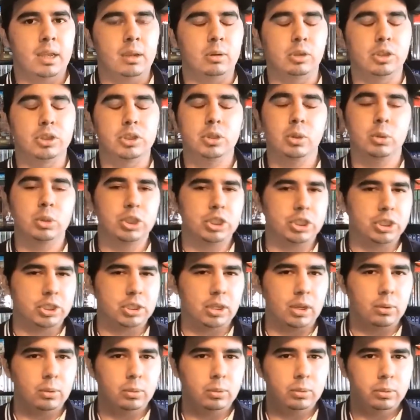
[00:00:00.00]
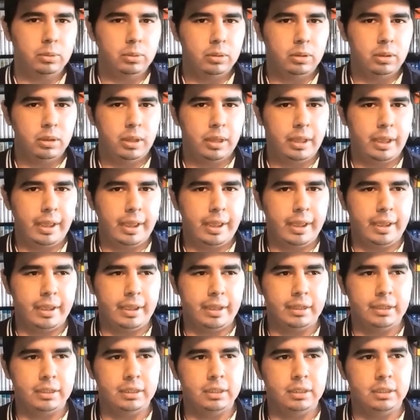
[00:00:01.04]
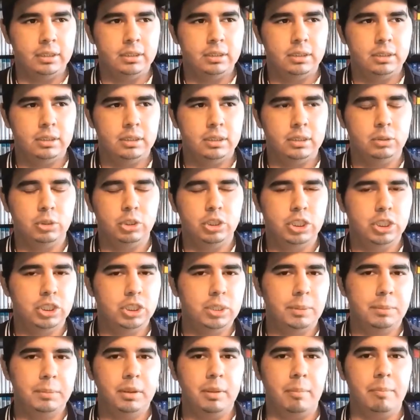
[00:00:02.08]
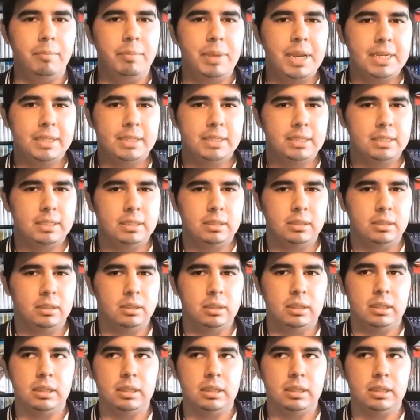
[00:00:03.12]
it was so subtle, and it was just some of the best,